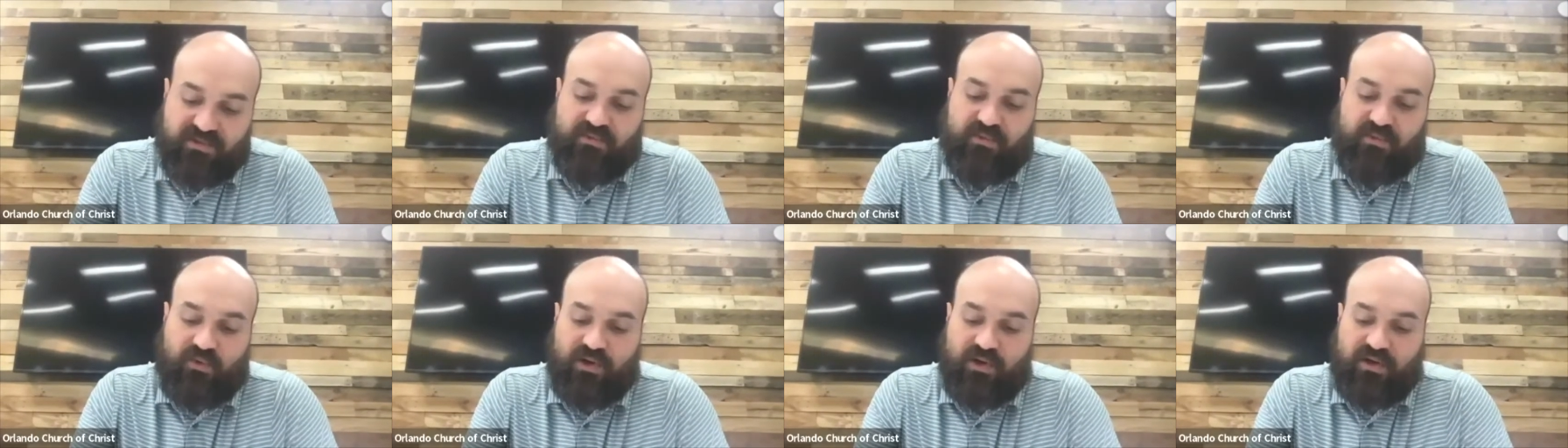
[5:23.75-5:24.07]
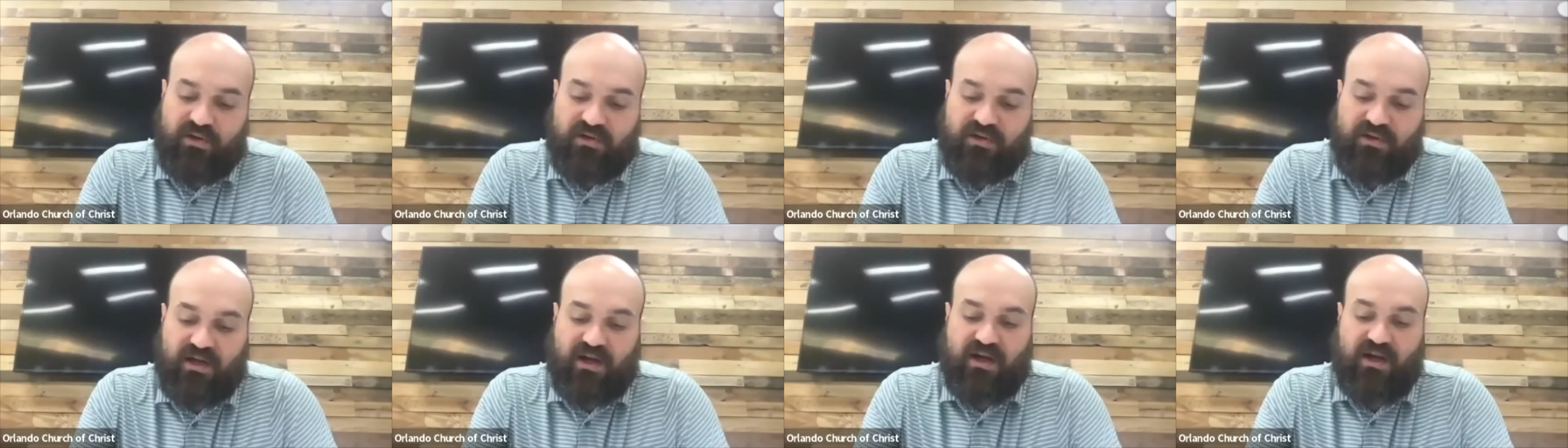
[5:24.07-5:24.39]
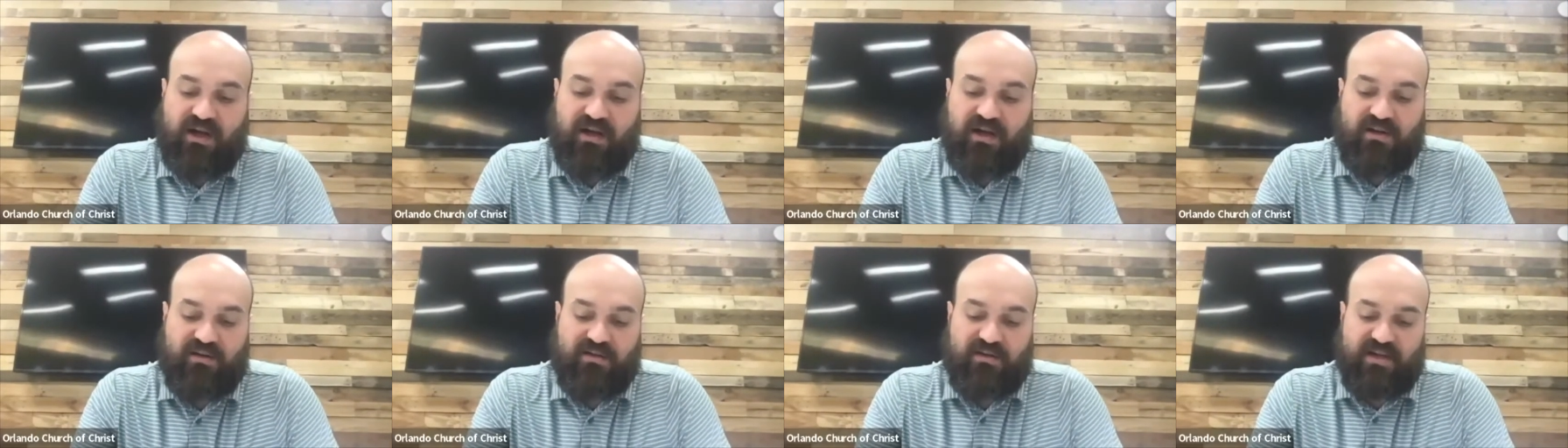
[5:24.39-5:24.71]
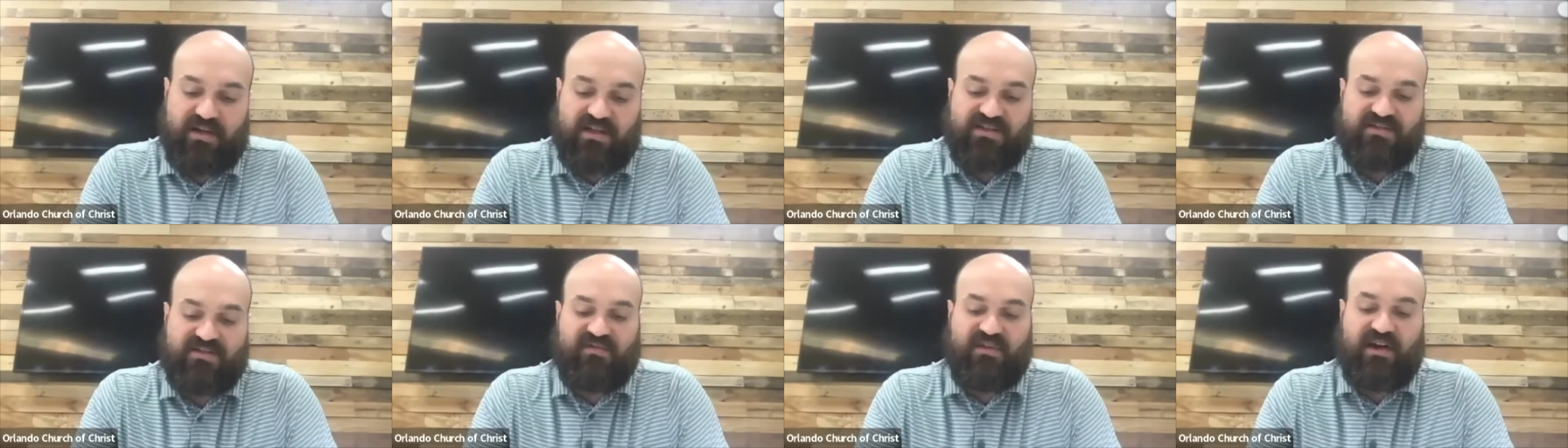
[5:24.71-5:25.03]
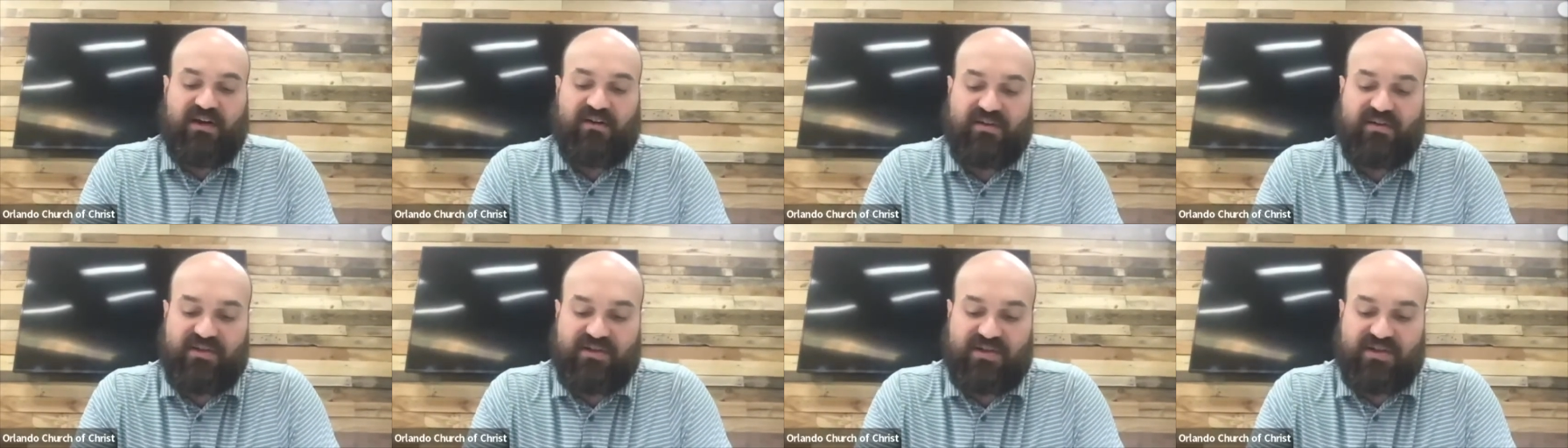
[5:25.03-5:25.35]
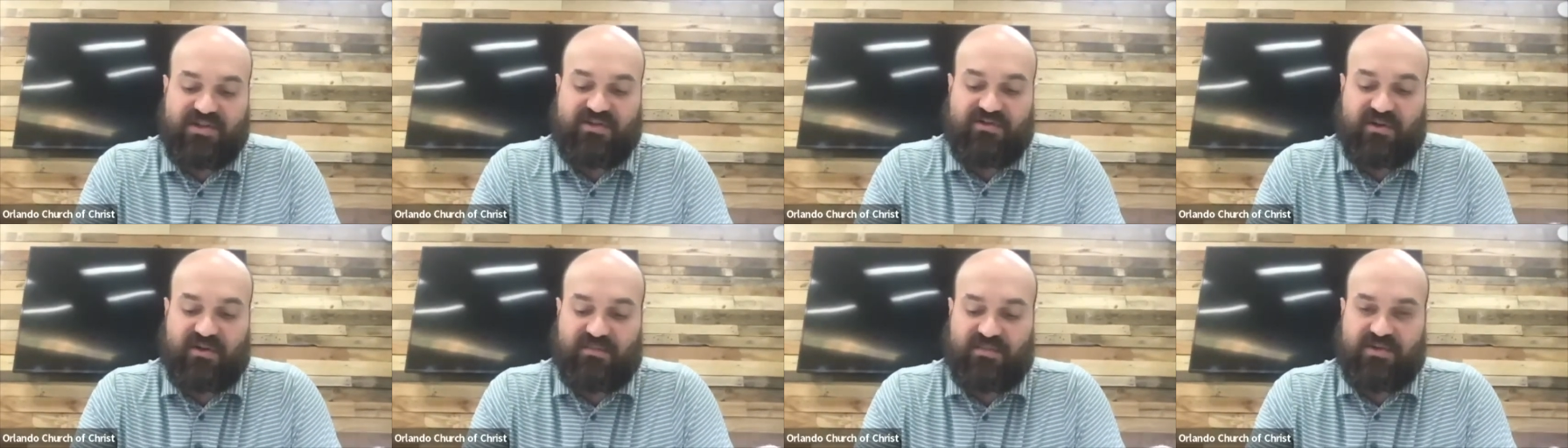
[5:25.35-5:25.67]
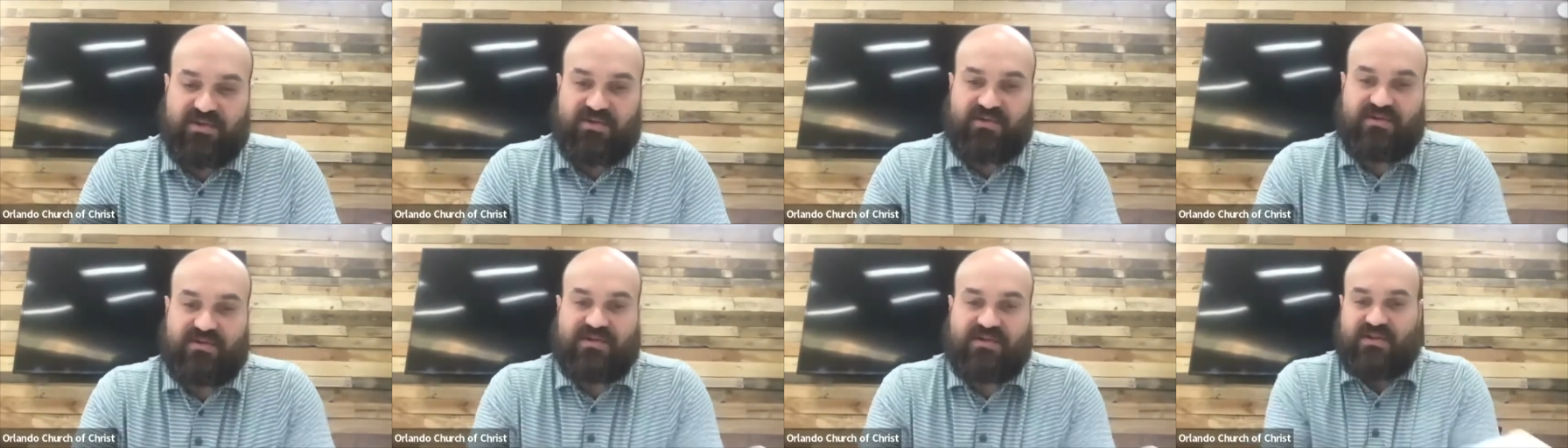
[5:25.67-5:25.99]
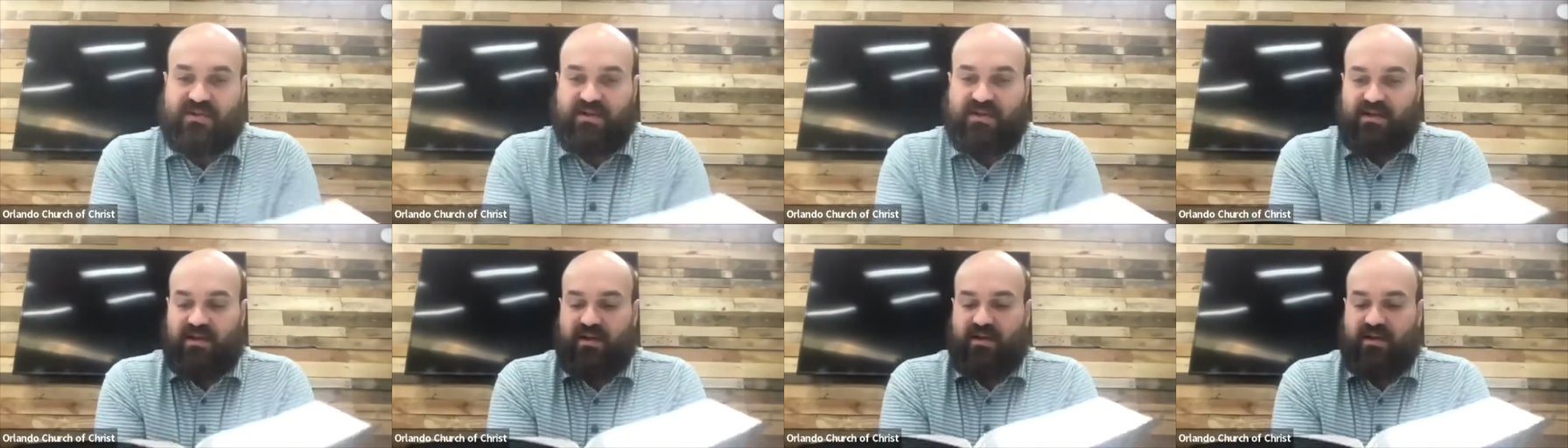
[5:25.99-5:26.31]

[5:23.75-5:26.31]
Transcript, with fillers: royal law as found in the scriptures.